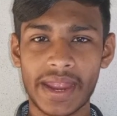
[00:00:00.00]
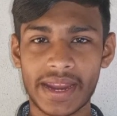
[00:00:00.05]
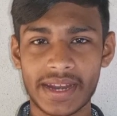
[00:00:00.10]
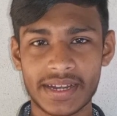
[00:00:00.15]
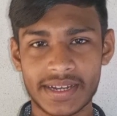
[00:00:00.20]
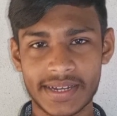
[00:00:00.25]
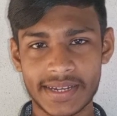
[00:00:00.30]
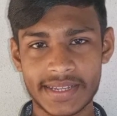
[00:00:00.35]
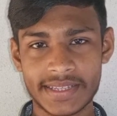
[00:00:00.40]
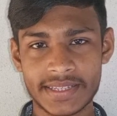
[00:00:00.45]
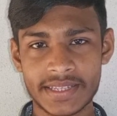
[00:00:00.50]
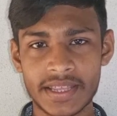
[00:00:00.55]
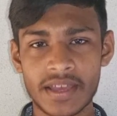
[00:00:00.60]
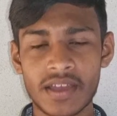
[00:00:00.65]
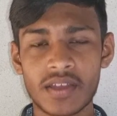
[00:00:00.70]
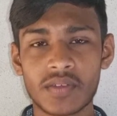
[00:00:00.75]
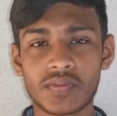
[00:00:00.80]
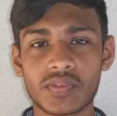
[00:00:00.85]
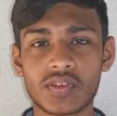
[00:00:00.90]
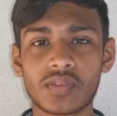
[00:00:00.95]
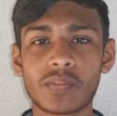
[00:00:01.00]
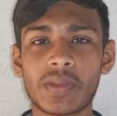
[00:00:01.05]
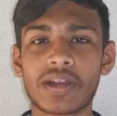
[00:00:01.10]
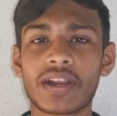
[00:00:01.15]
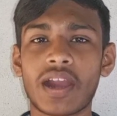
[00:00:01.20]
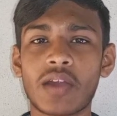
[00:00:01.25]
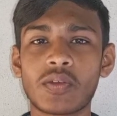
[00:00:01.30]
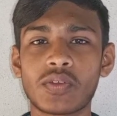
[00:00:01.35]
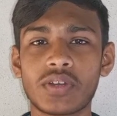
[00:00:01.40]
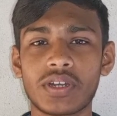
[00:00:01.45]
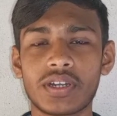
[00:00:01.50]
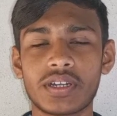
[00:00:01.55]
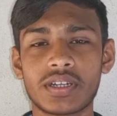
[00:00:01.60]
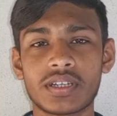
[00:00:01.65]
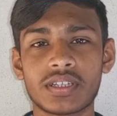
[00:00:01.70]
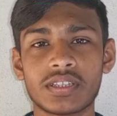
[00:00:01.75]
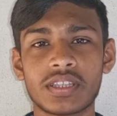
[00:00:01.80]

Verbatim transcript: C address from a router,